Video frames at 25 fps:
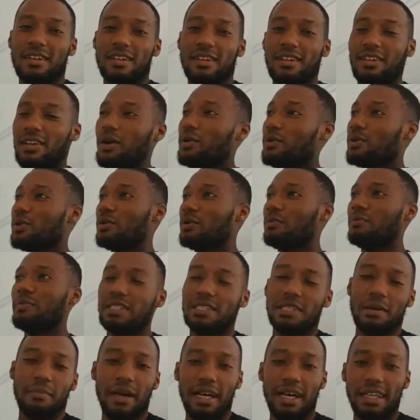you know good
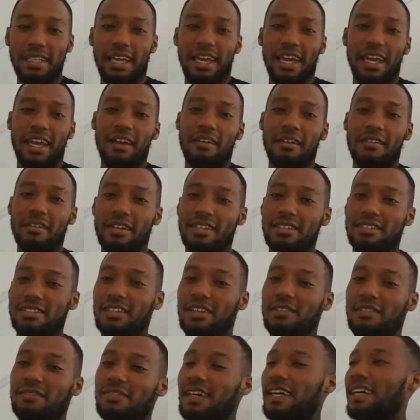bits about the area and
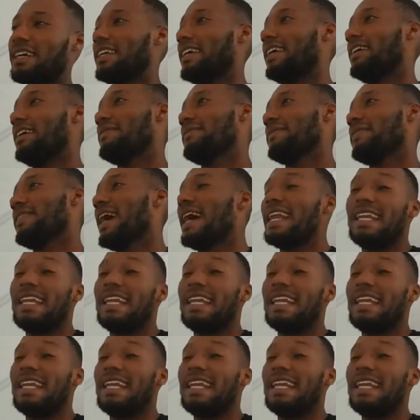stuff like that.